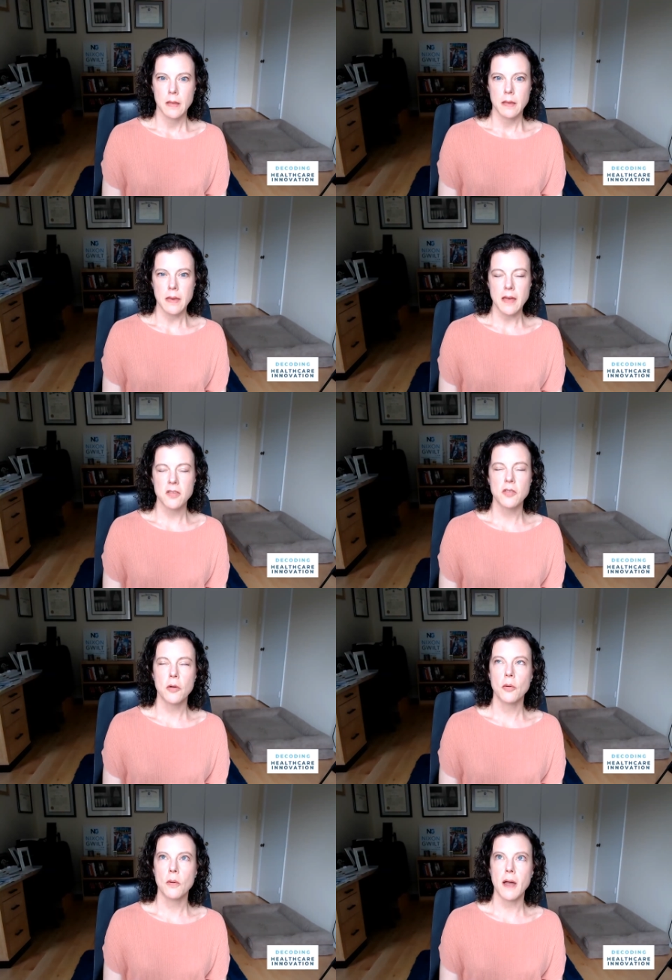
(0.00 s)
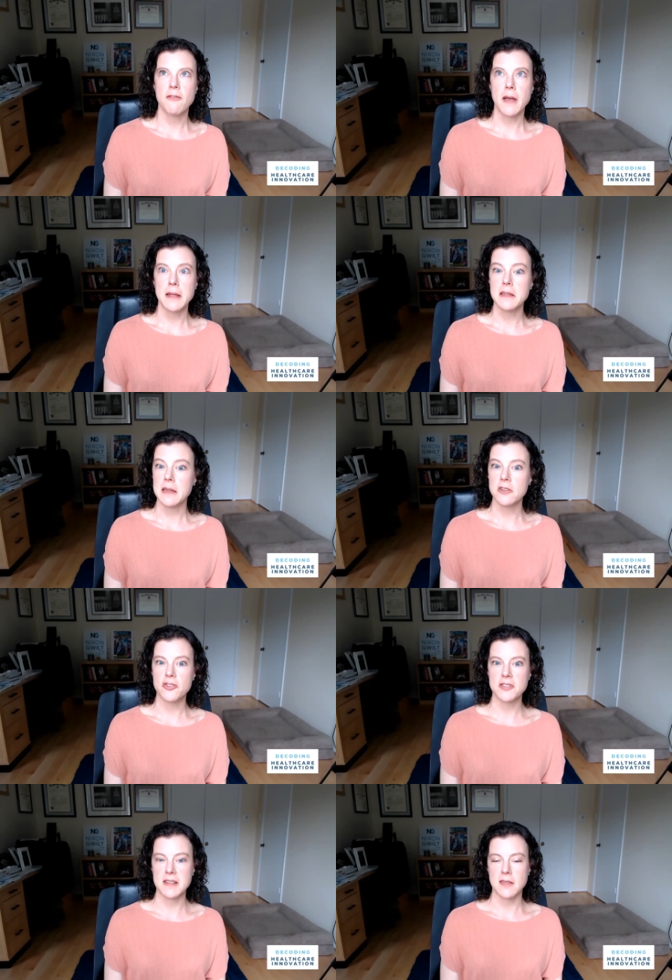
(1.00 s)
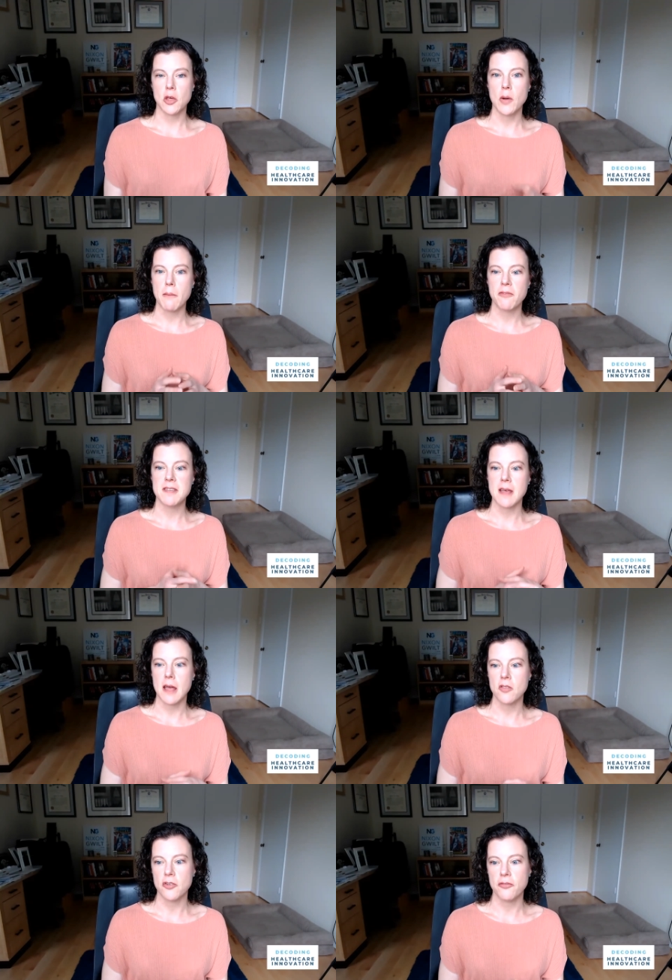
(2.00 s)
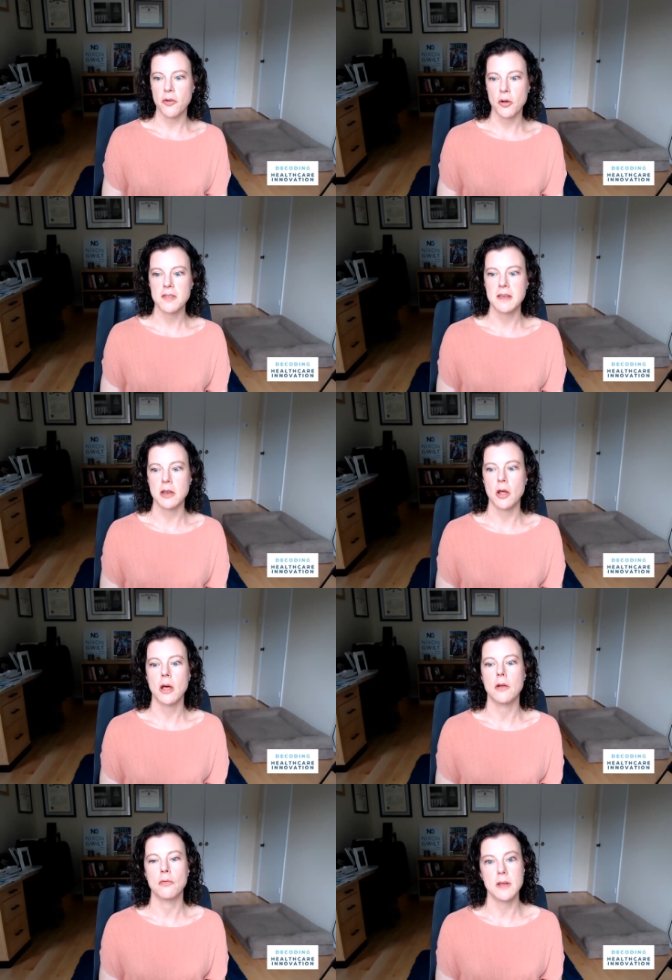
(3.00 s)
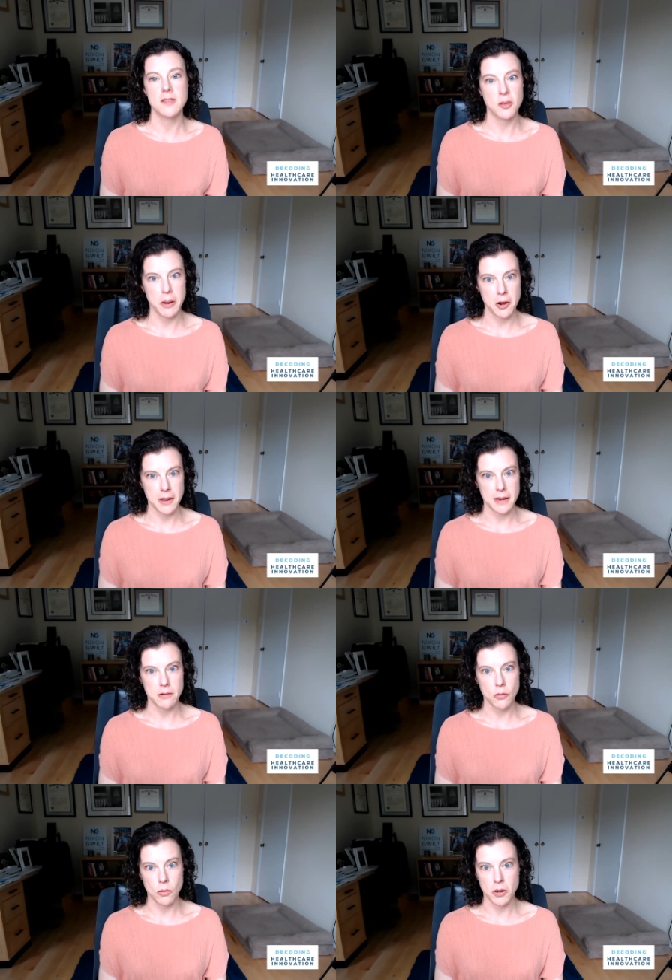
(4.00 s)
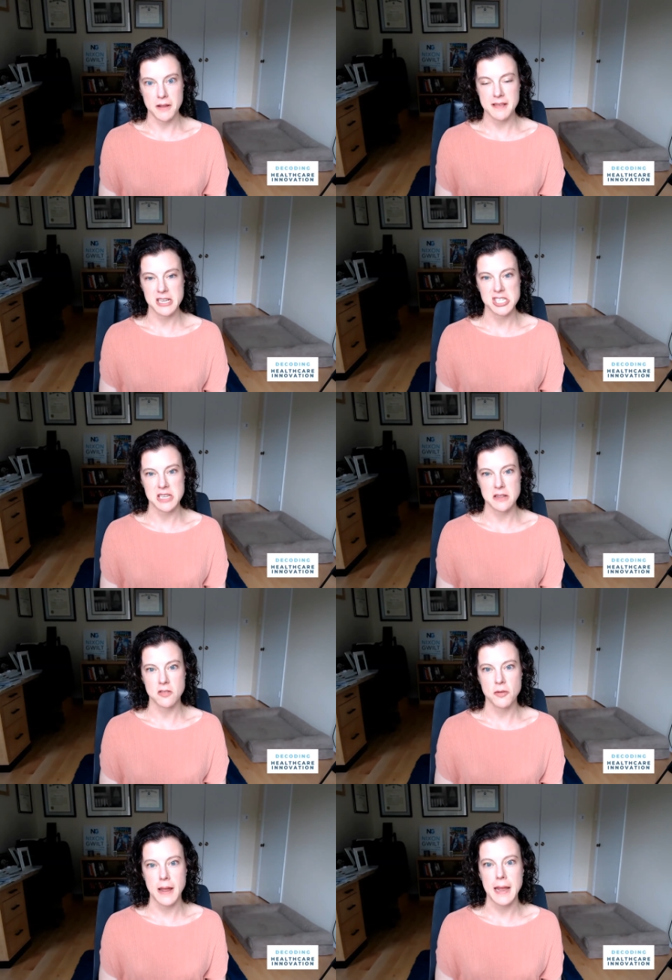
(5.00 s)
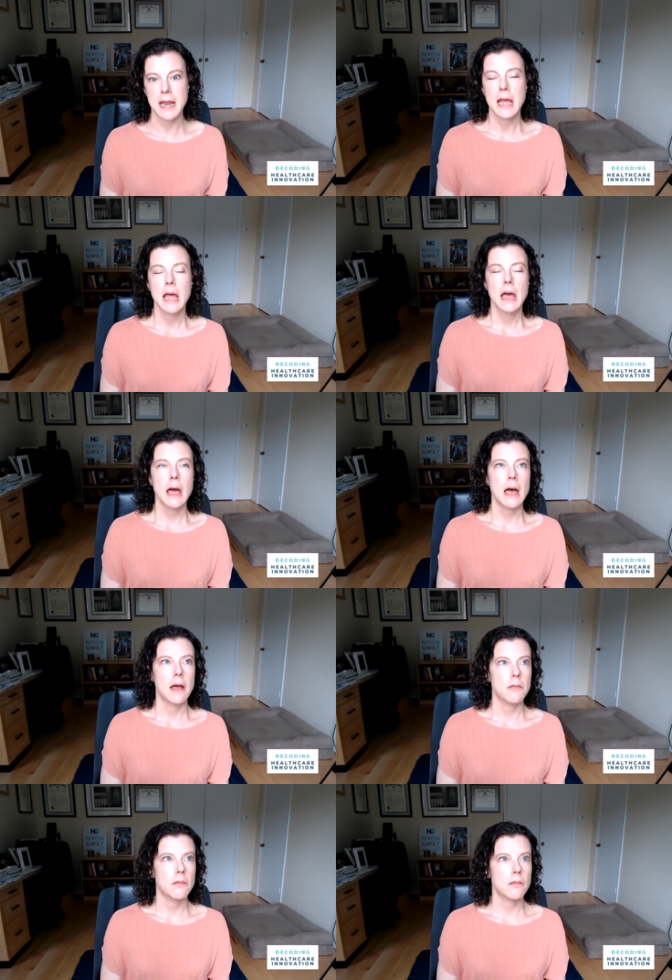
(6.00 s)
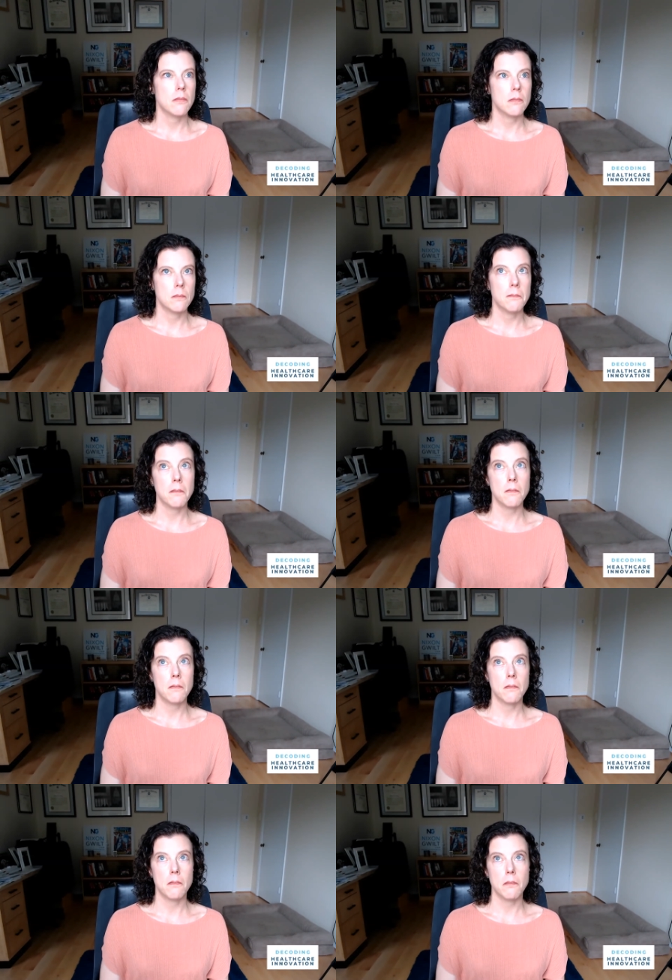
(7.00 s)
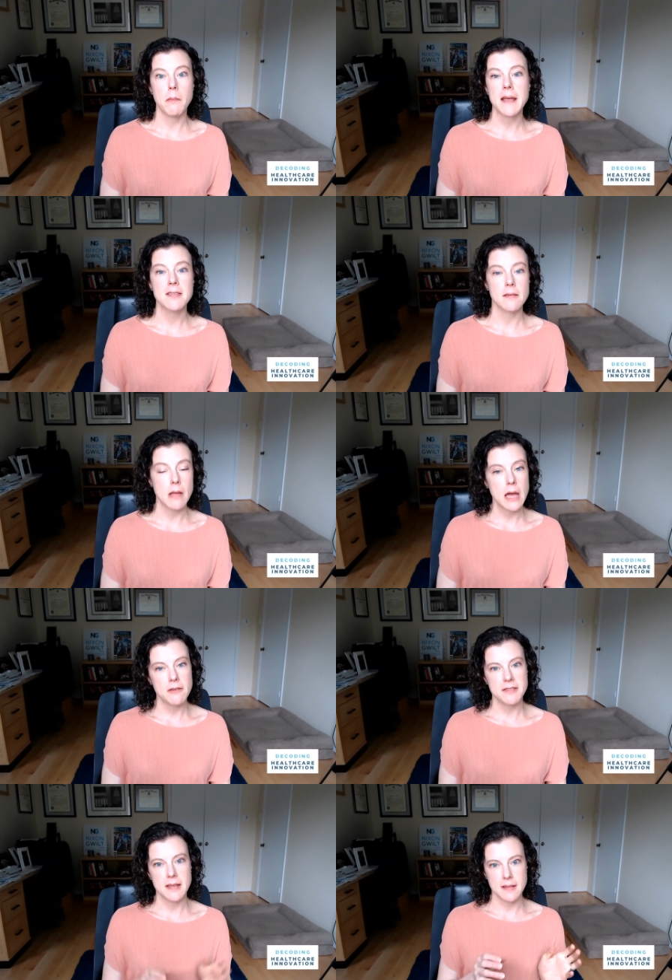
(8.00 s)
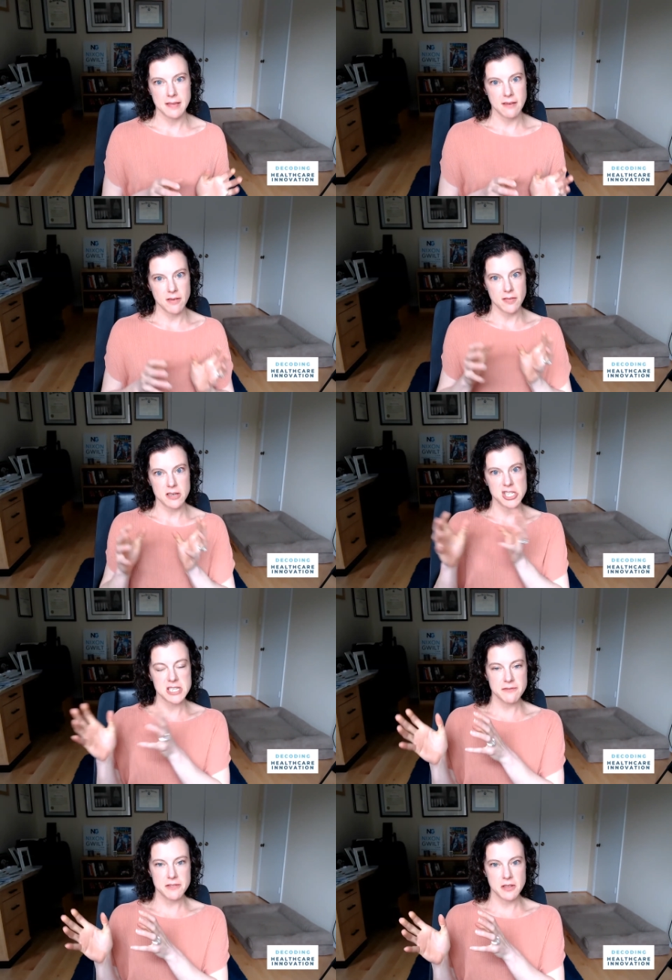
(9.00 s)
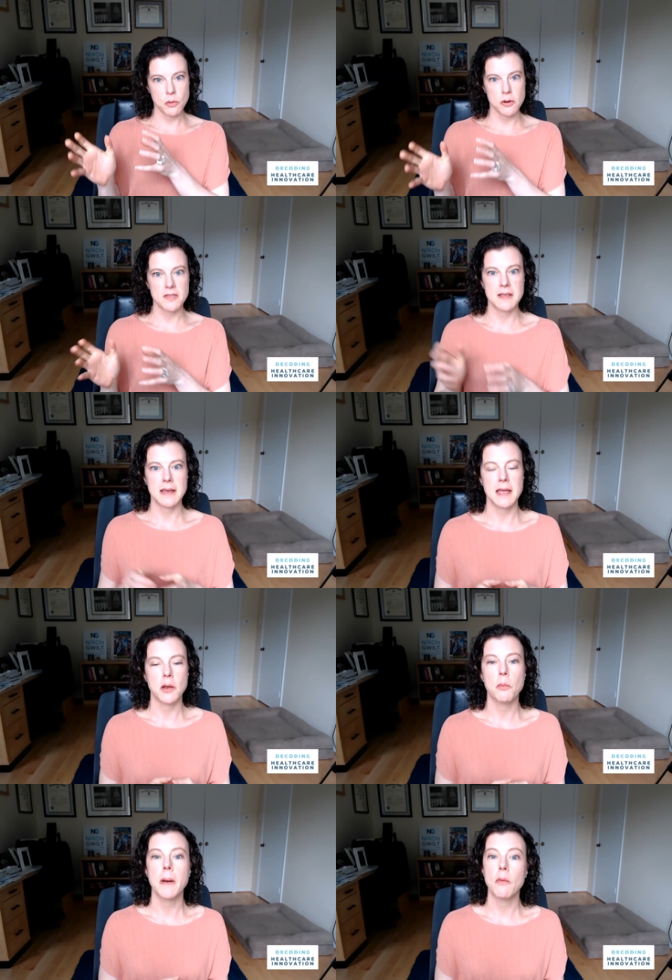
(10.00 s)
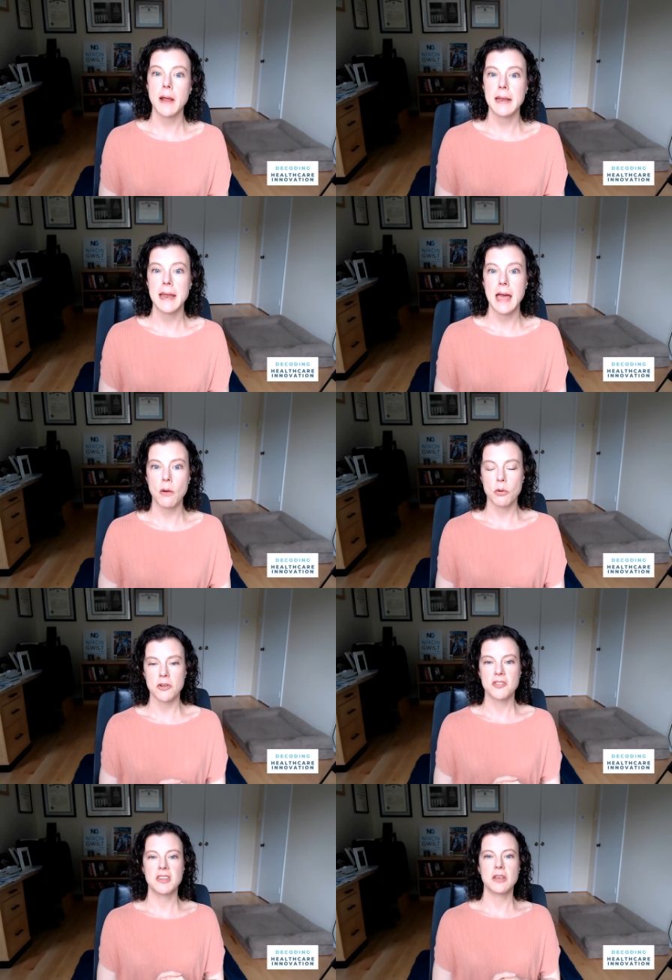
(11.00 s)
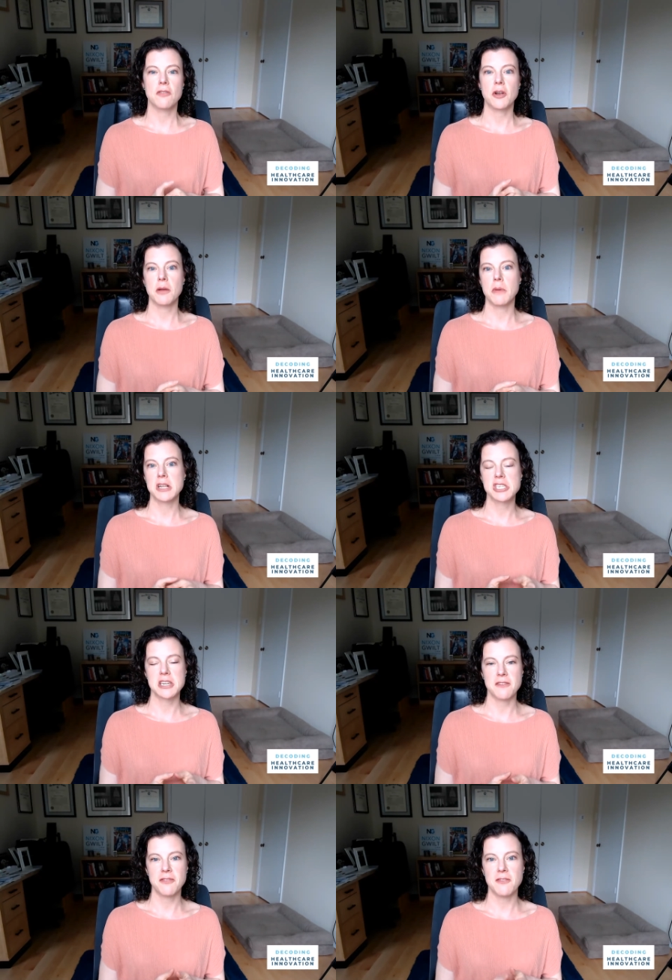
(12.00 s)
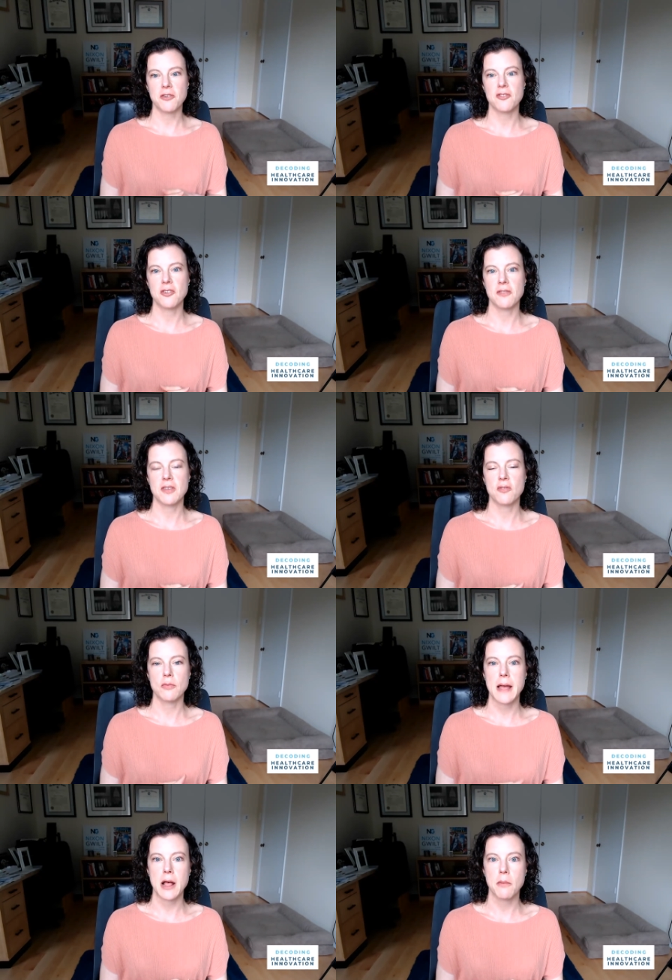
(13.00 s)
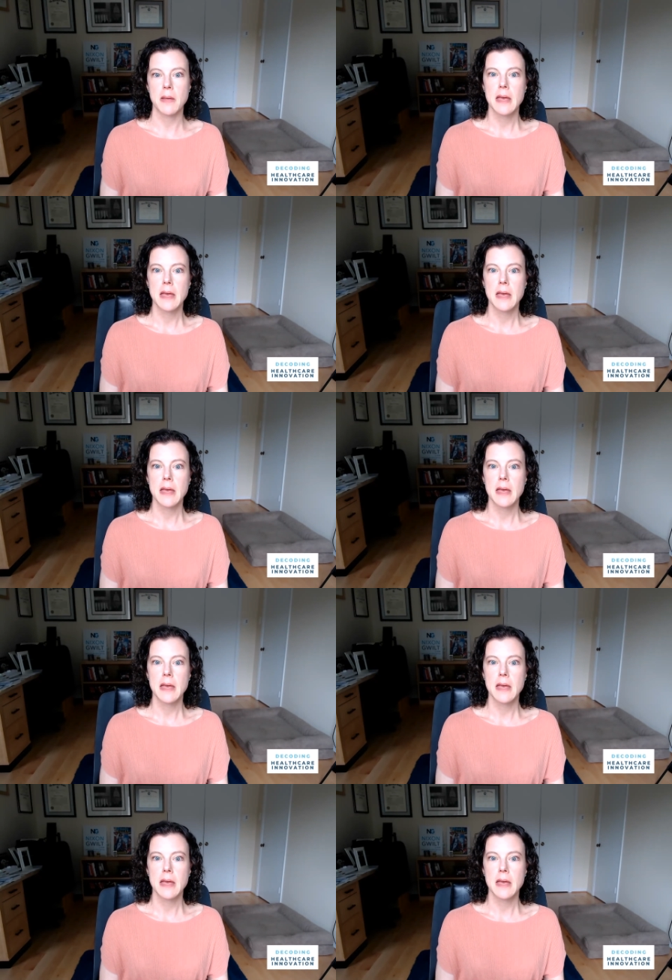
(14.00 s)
Yeah, so I find it interesting that you emphasize you're focusing on risk bearing organizations, right? Um, makes a lot of sense given the shift that we're seeing, but right now we're still very much in a fee for service realm.